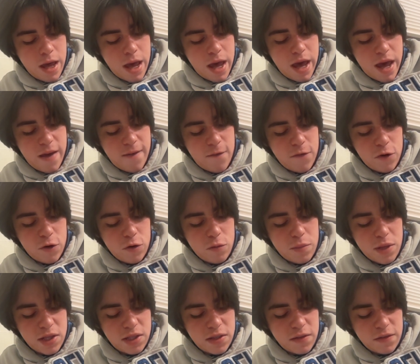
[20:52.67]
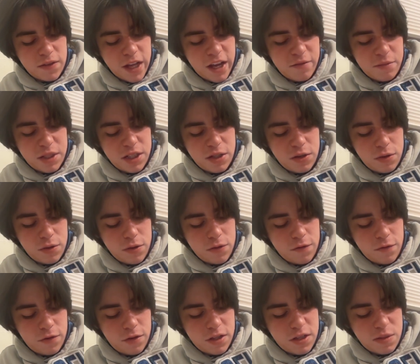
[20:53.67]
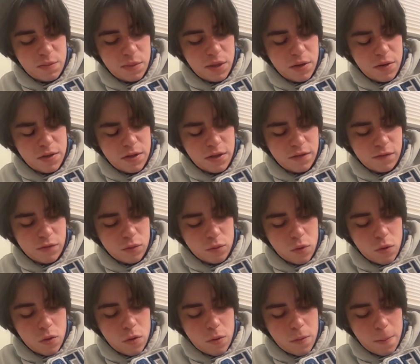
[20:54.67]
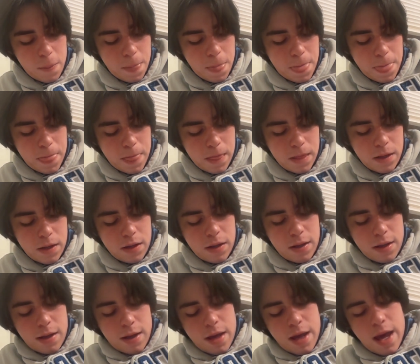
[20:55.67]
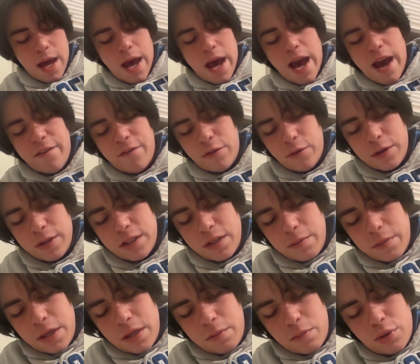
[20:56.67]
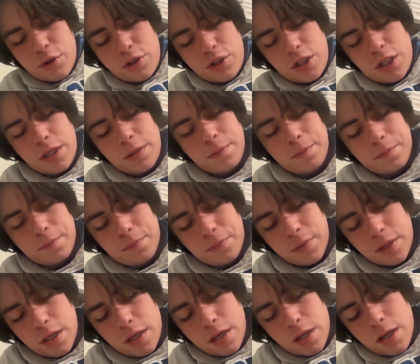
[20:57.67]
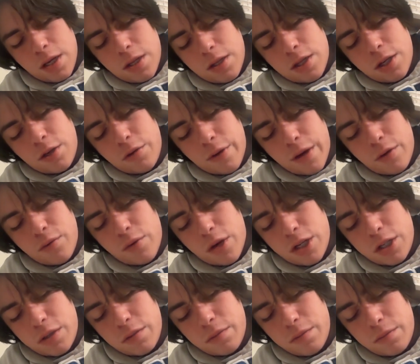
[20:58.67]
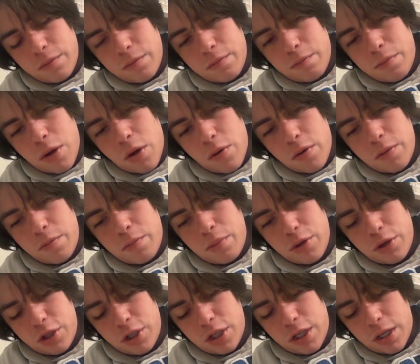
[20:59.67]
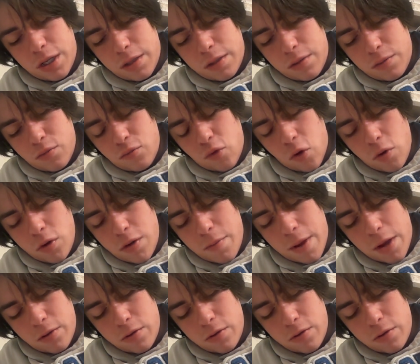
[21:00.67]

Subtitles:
ever new bits of live material for the spirit of a role. Aphorism in Pushkin. The great Russian poet Pushkin wrote about